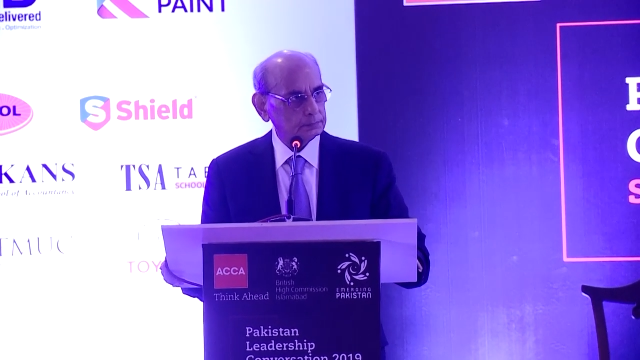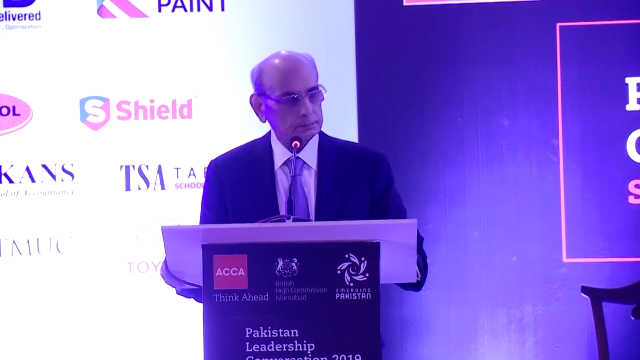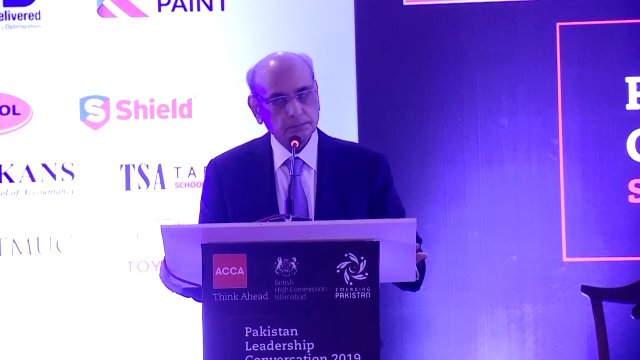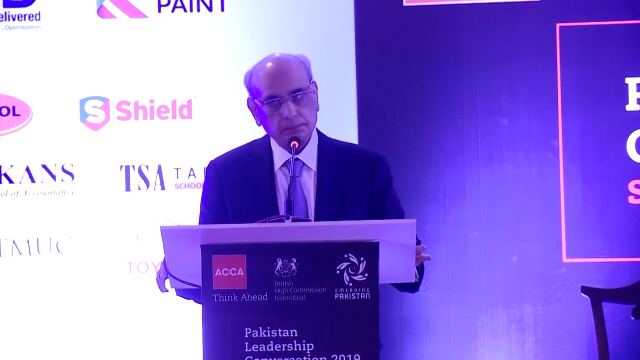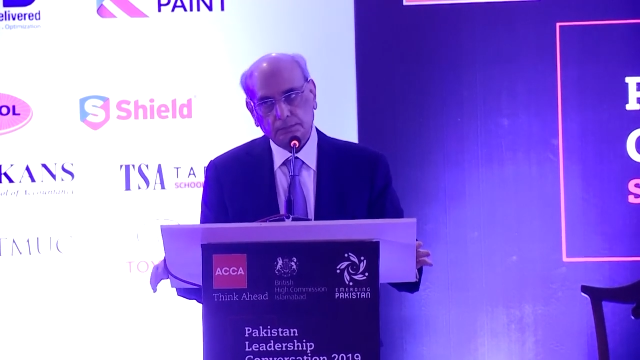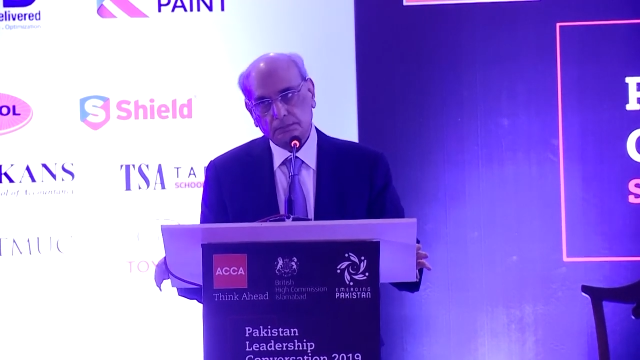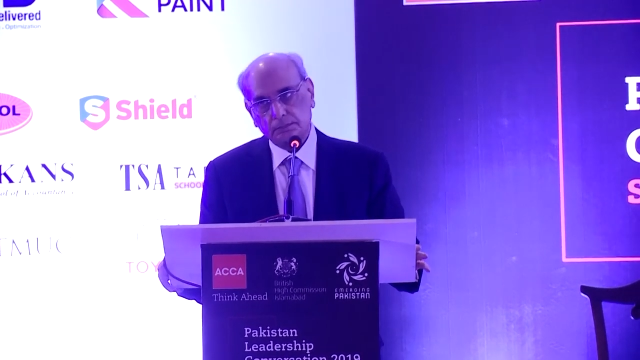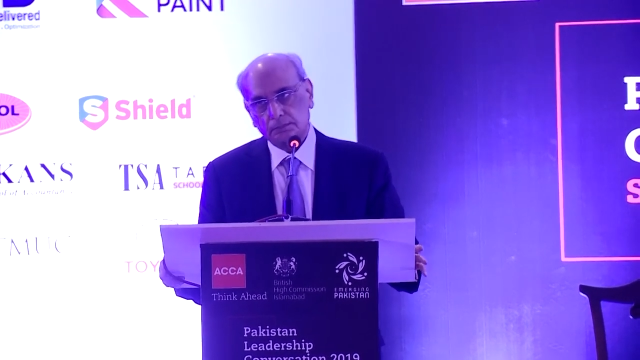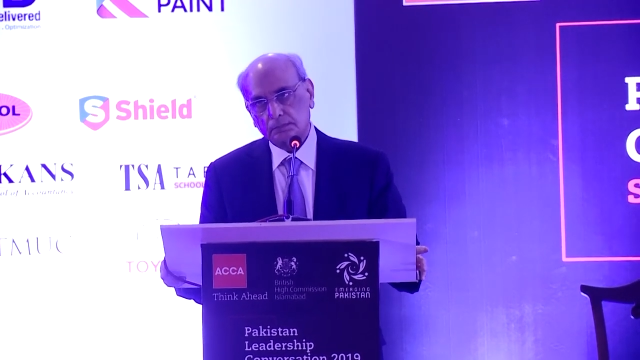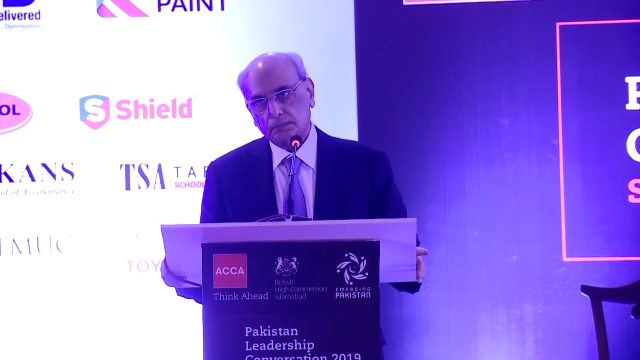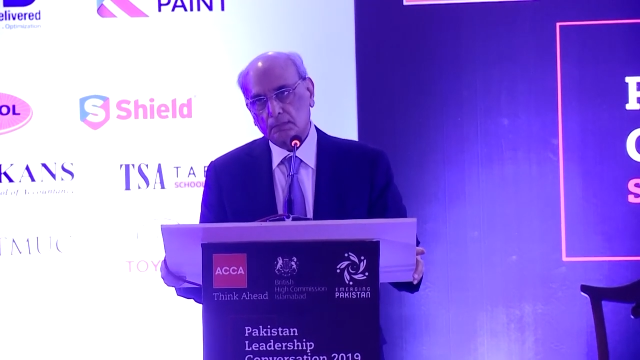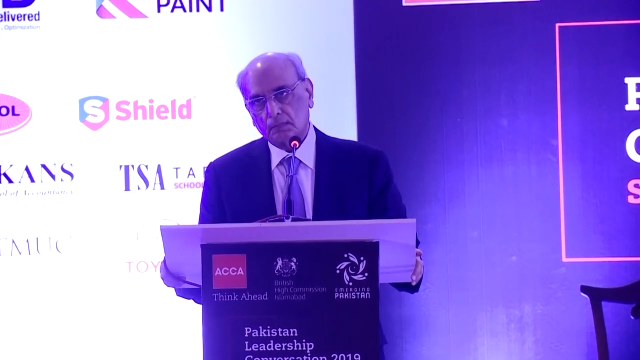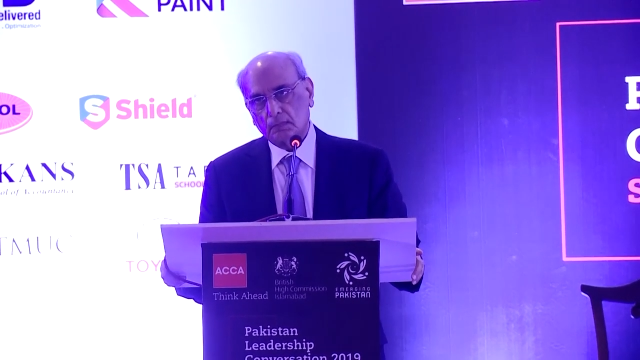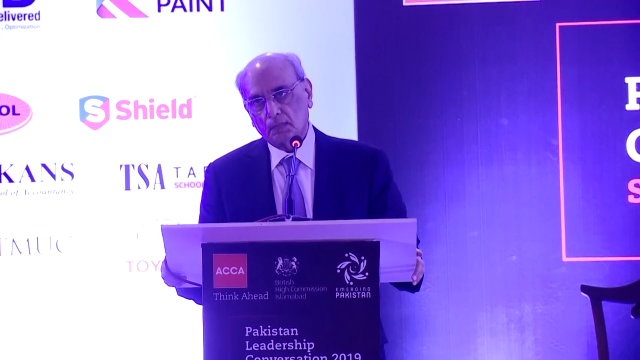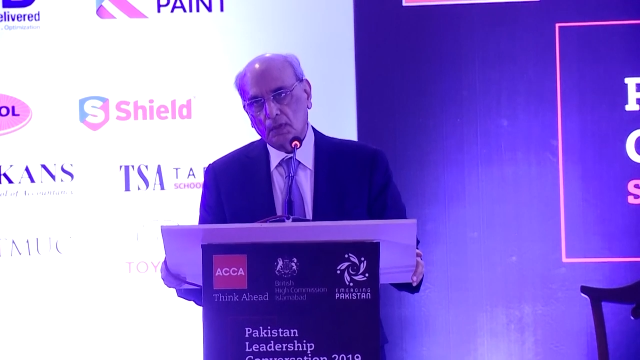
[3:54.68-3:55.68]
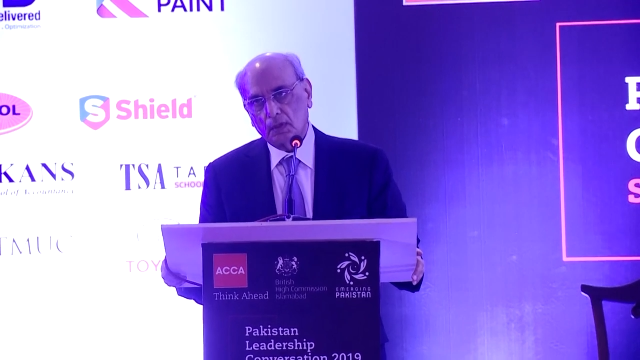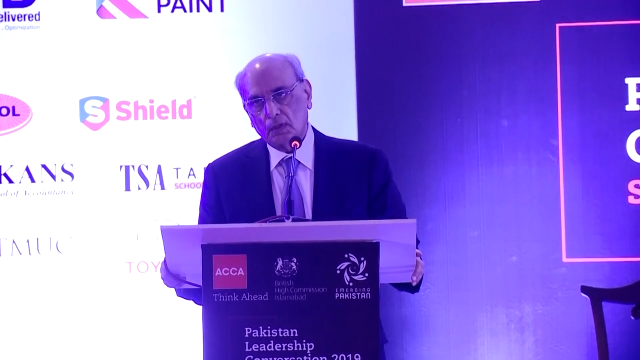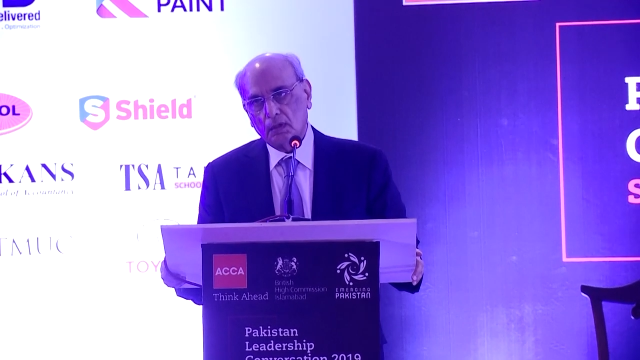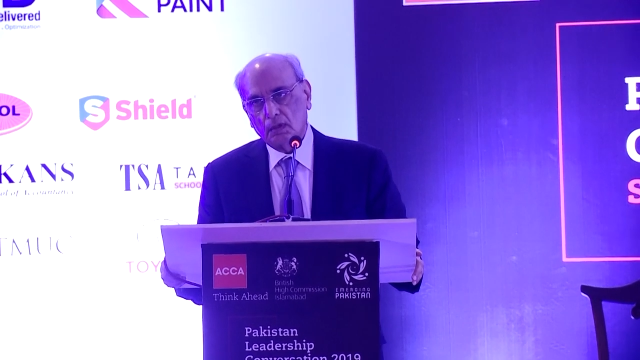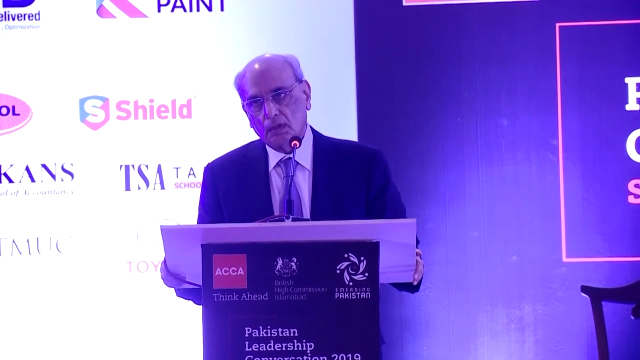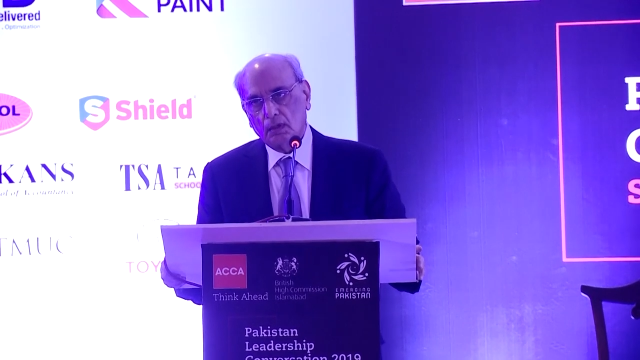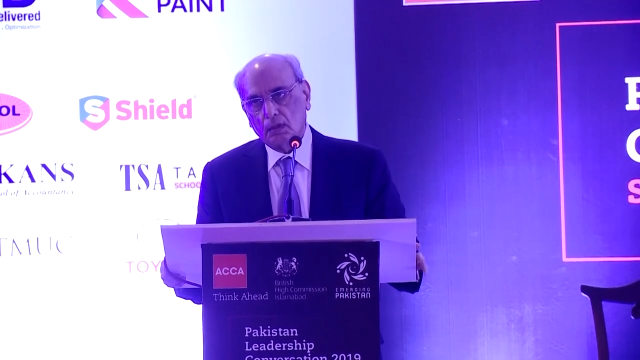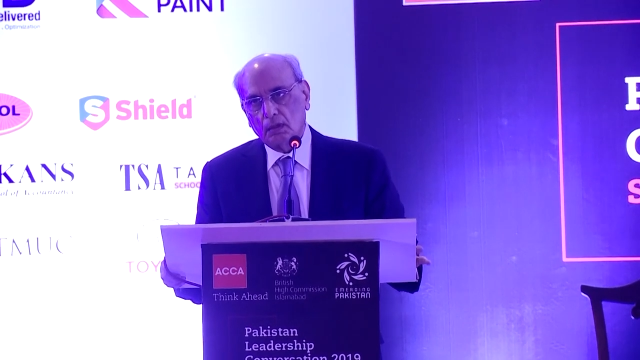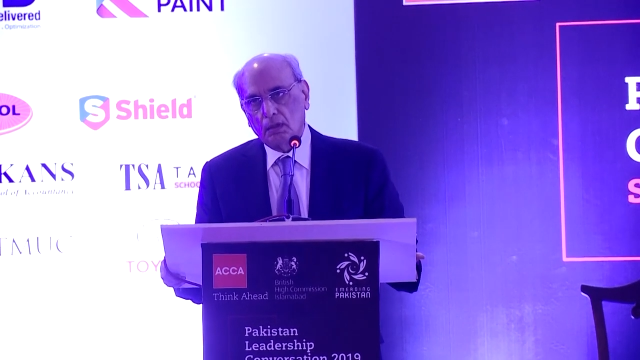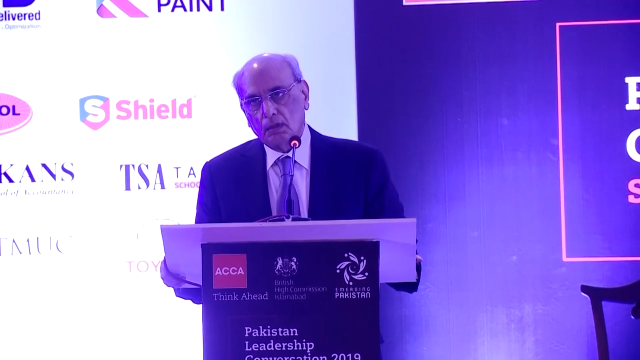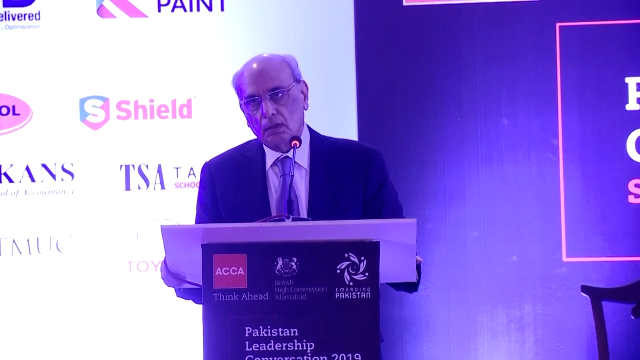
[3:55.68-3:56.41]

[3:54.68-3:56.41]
(no one is talking)